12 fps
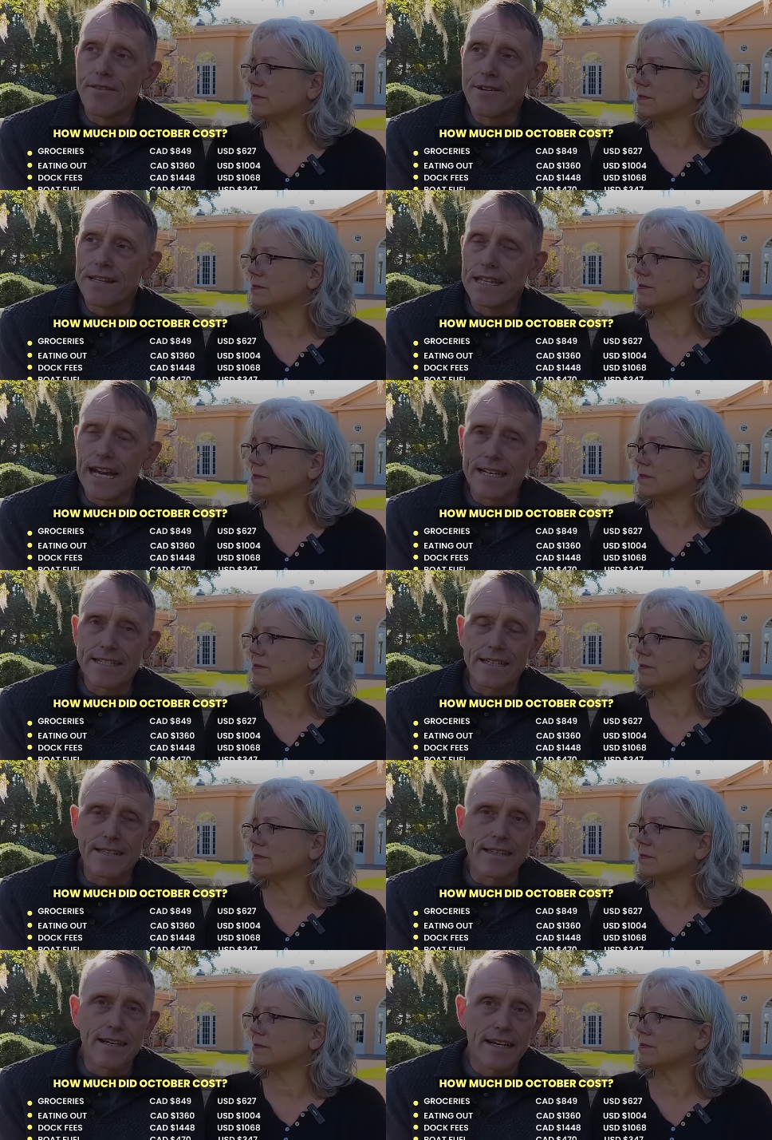Speaker 1: it through the
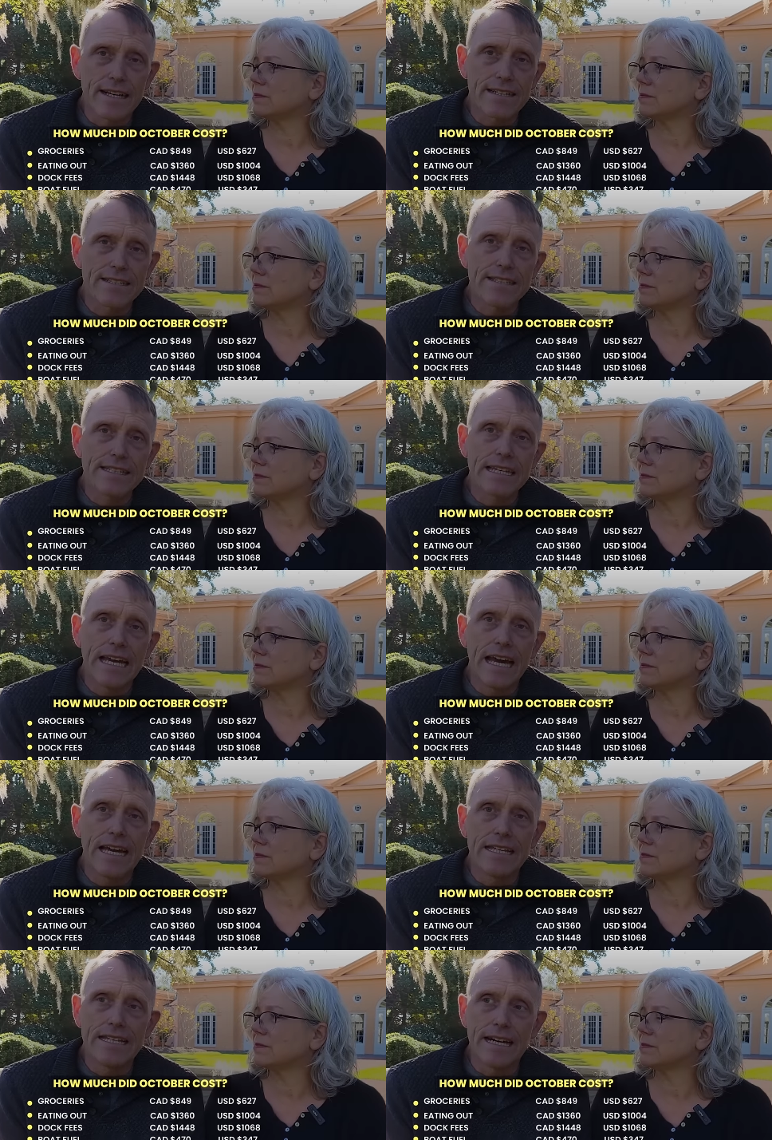last locks,
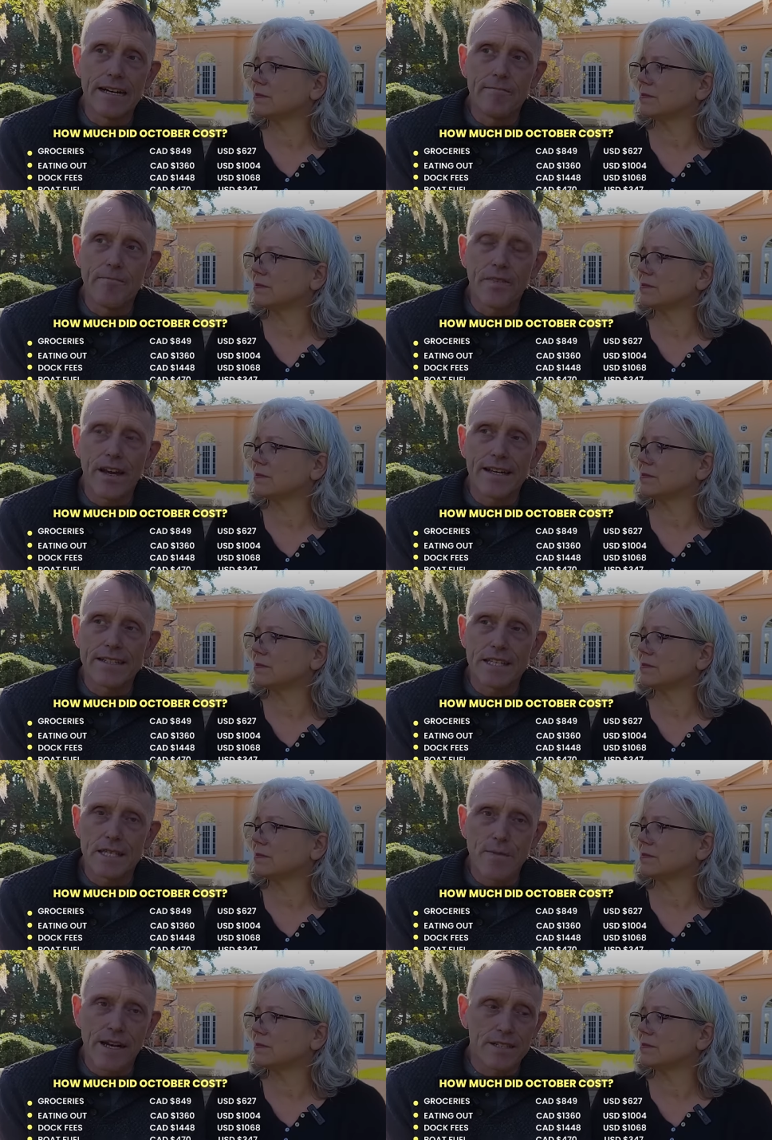and um, I
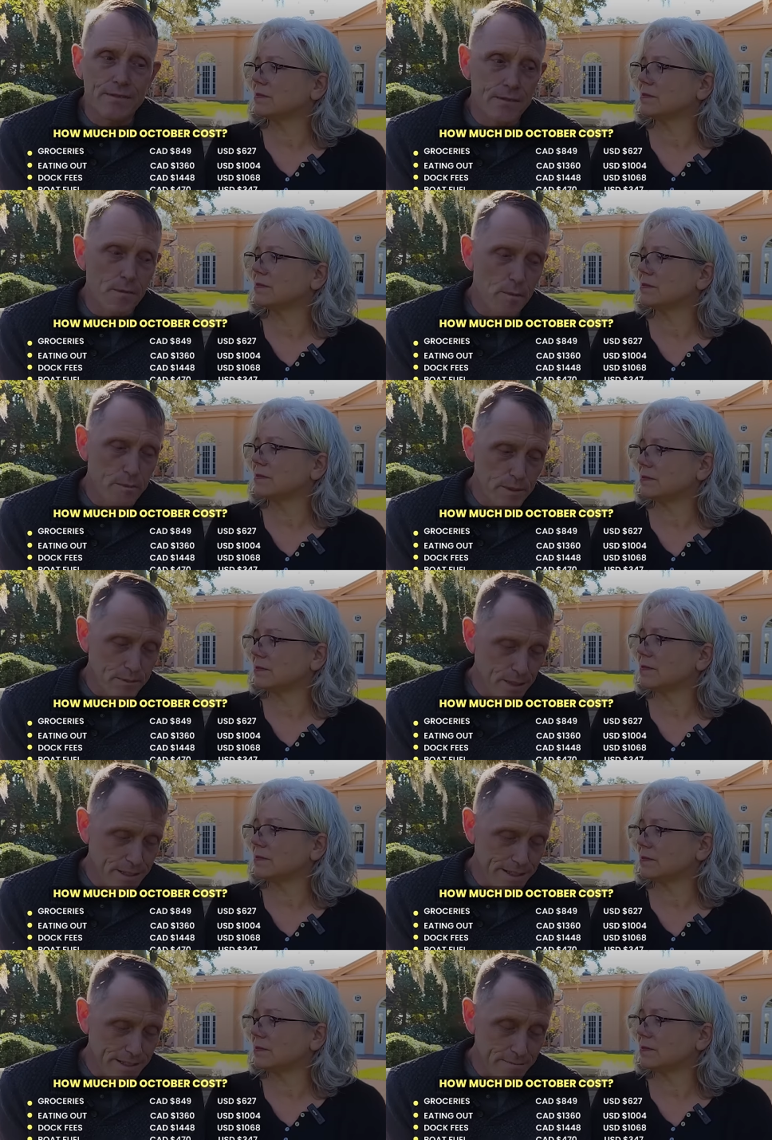suspect we won't be
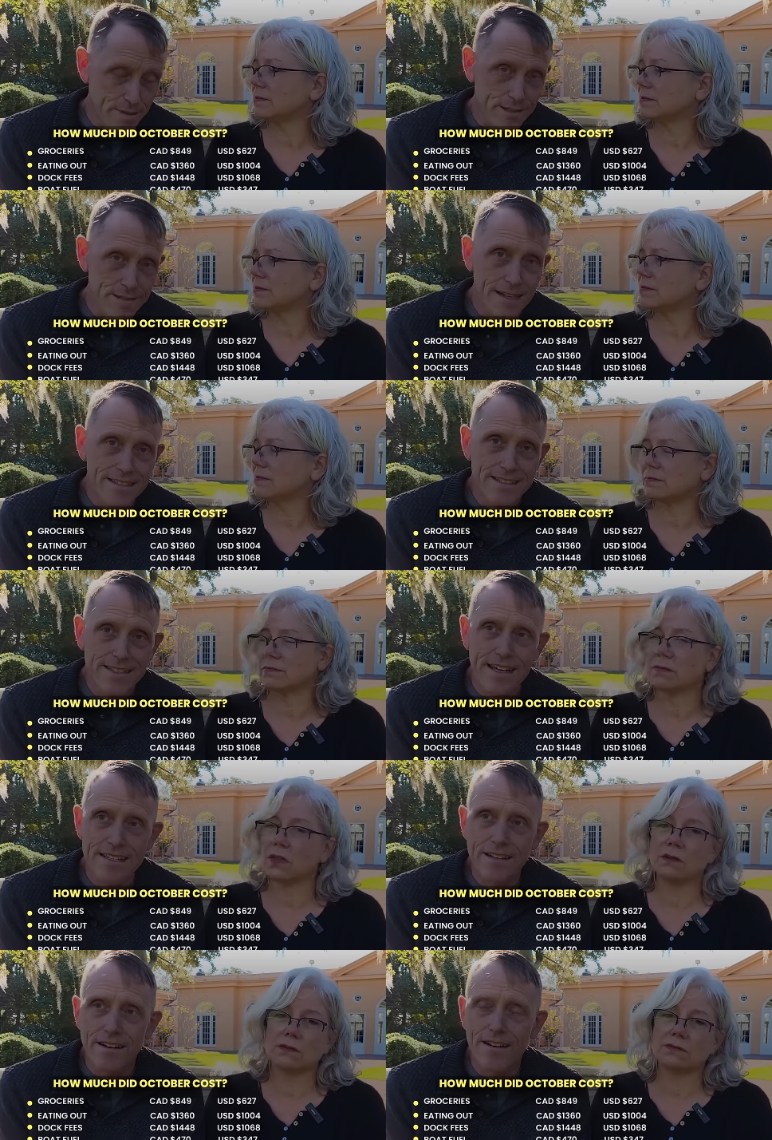pushing the boat as, no.
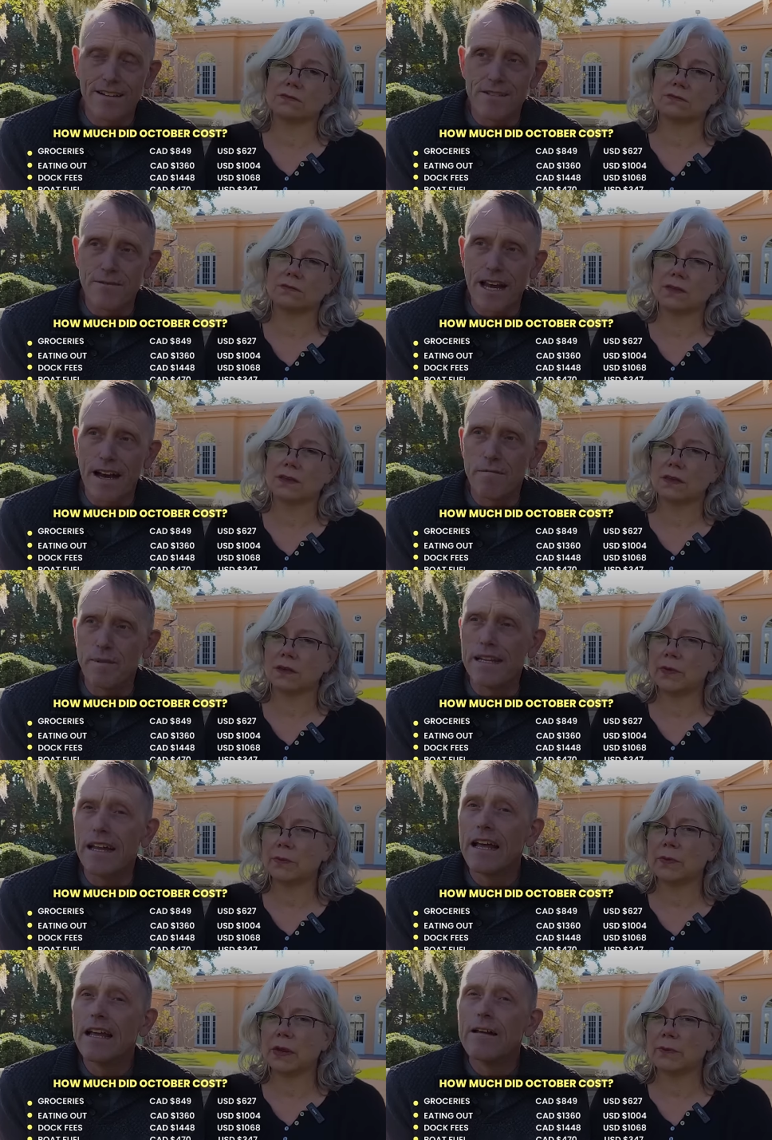as hard as we have been.
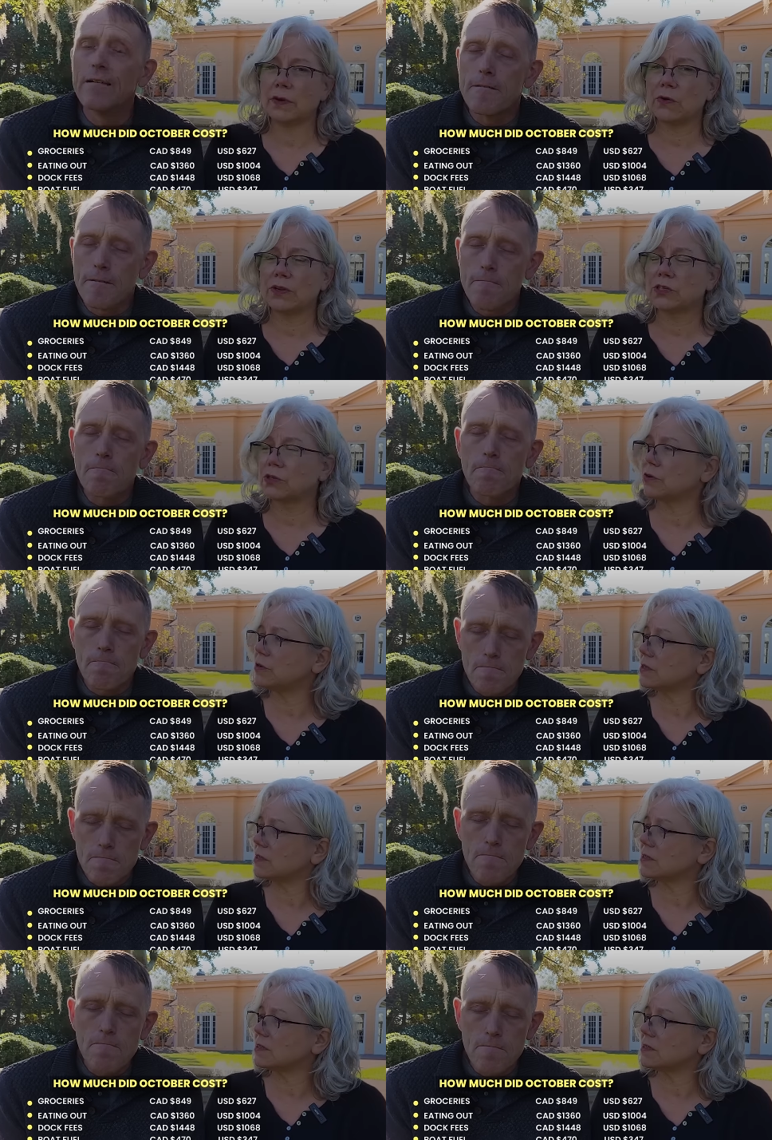We,
Speaker 2: and we're going shorter
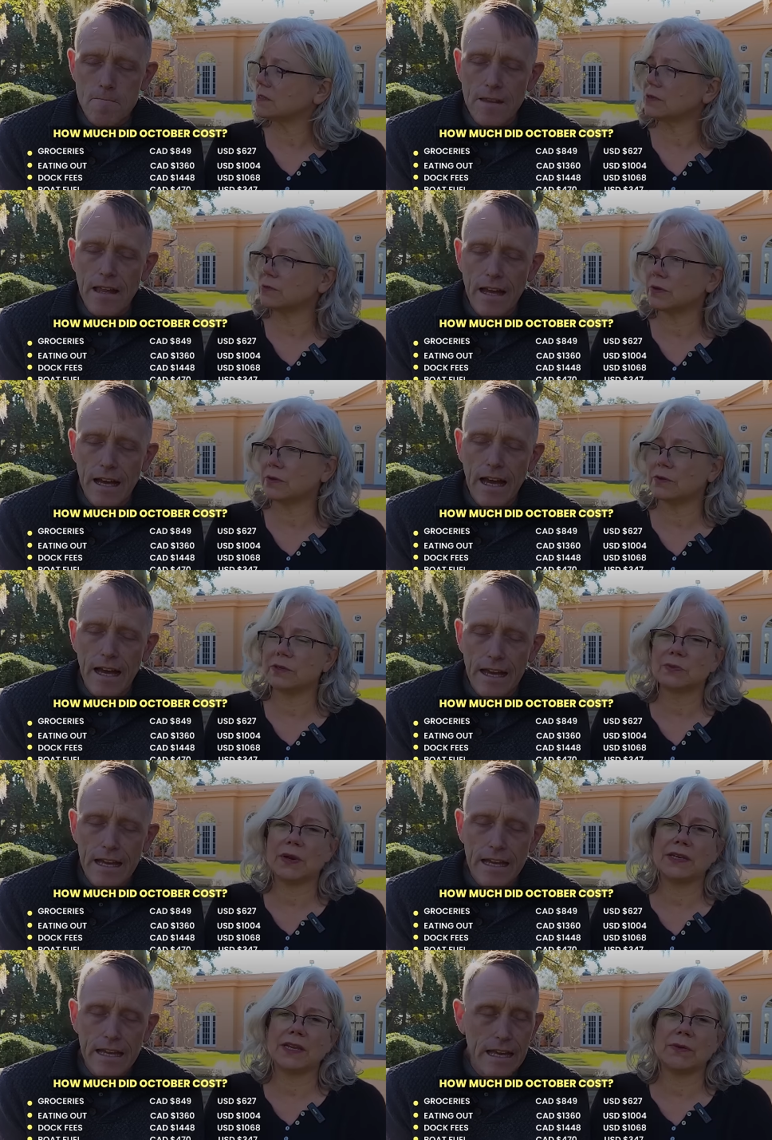distances. We, there was
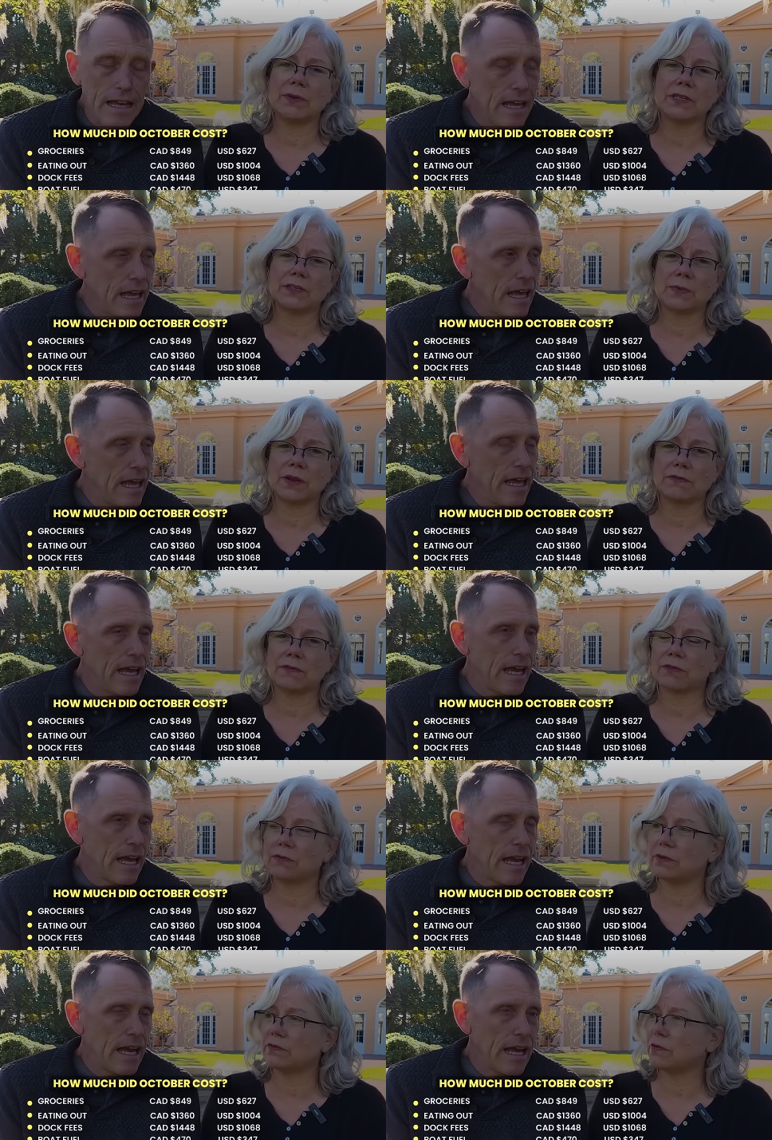one day we just went for
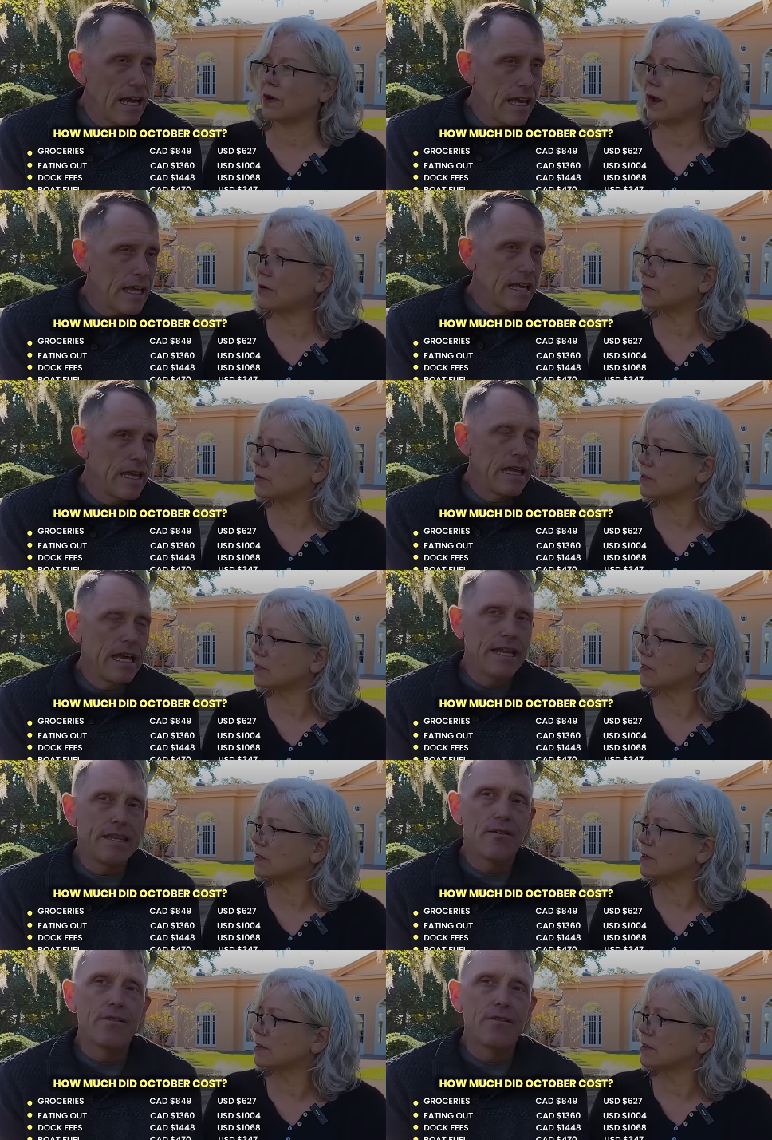three or four hours.
Speaker 1: And the